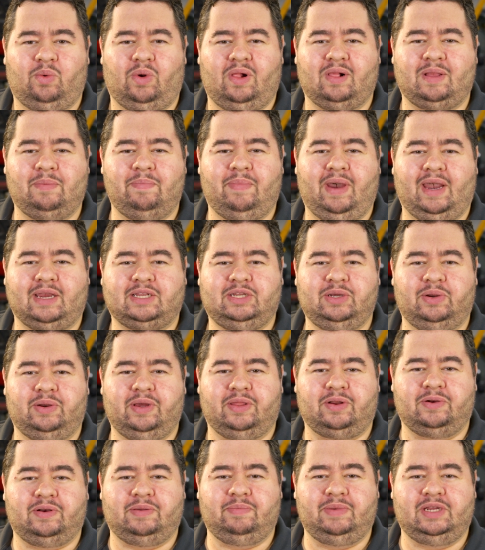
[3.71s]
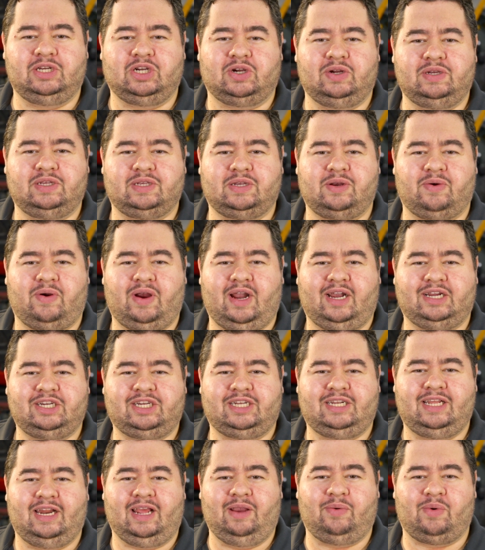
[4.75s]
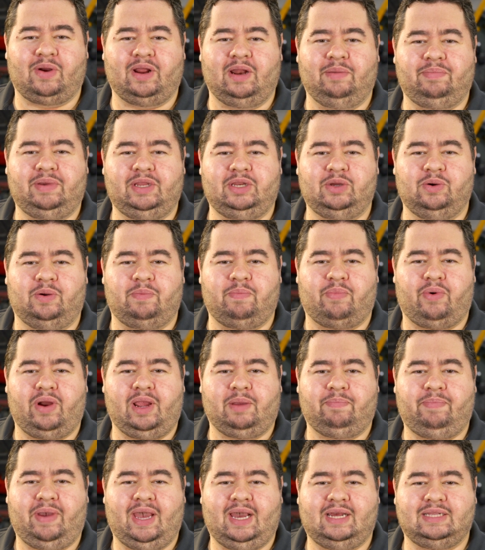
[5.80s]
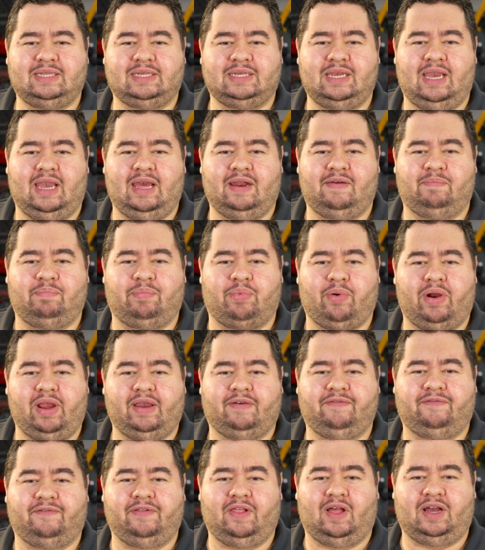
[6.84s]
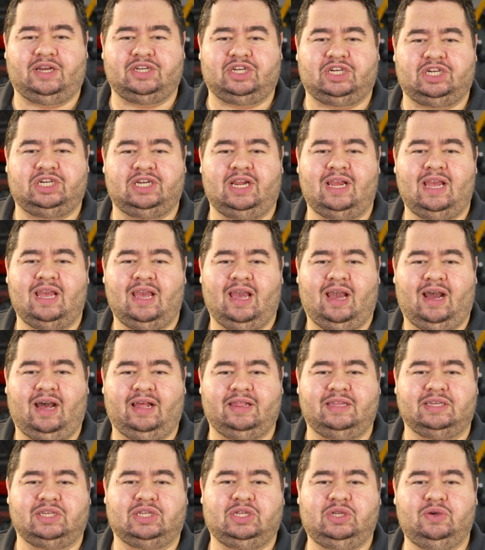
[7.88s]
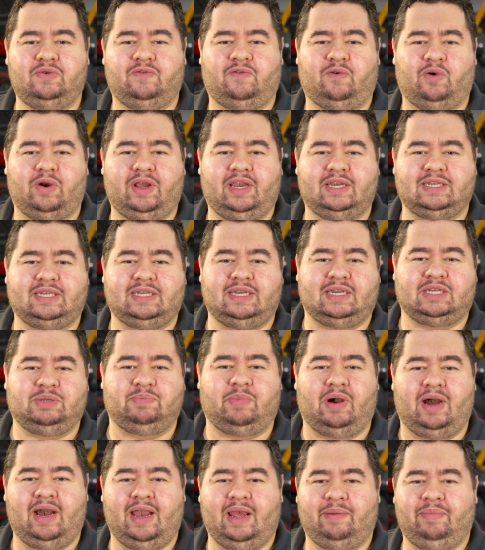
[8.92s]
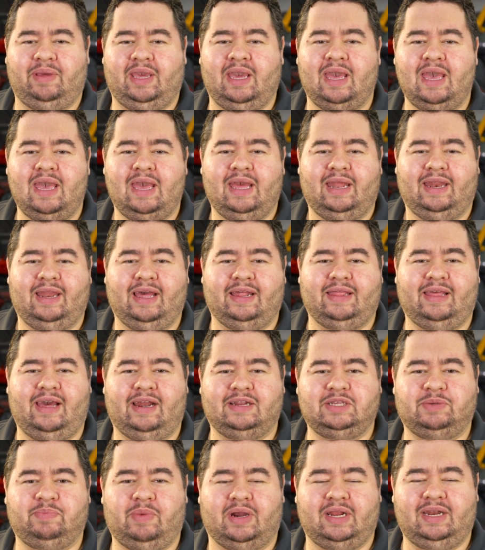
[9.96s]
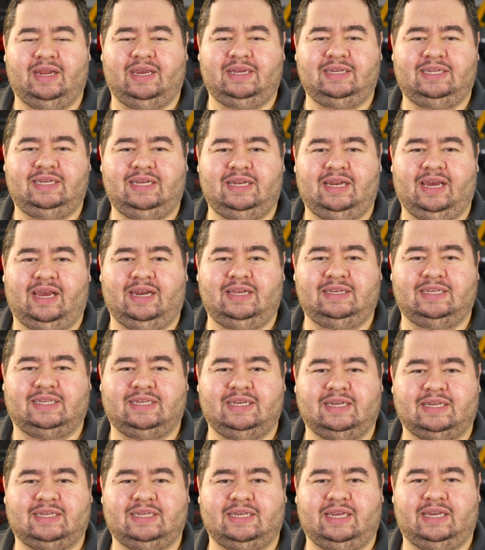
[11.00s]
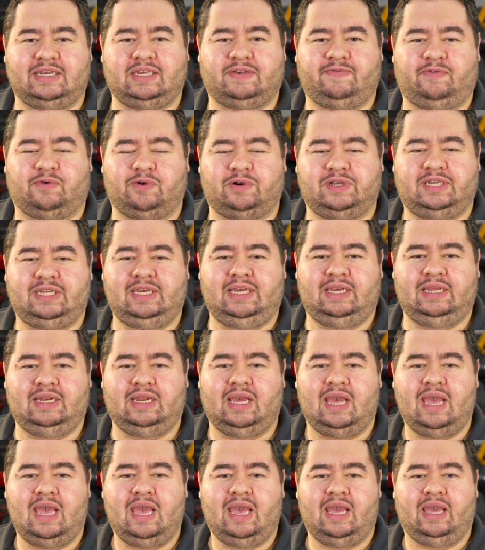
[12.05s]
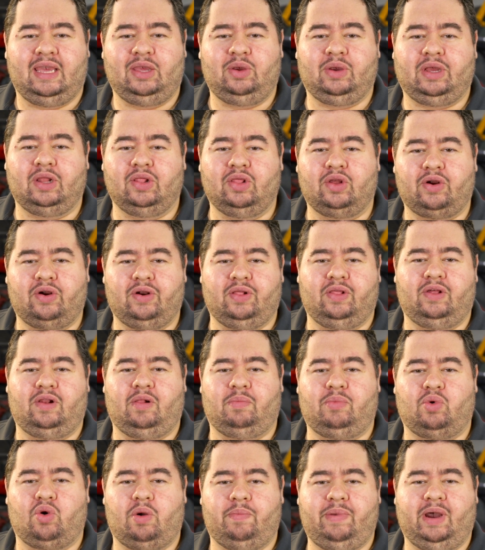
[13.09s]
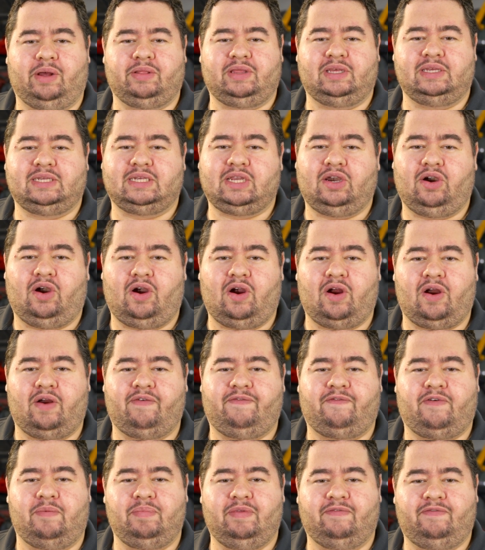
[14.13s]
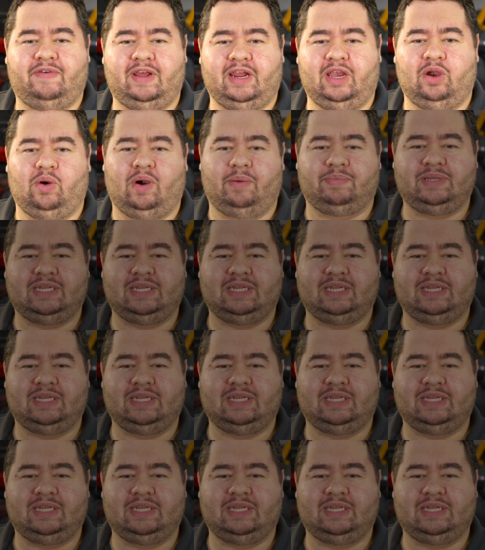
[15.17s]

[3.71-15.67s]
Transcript: Welcome back to another Dmitry's Garage. Today we're gonna to be doing brake pads and a brake flush on this 240SX behind me. Now that is my 1996 S14. You can learn a little more about this car from the video up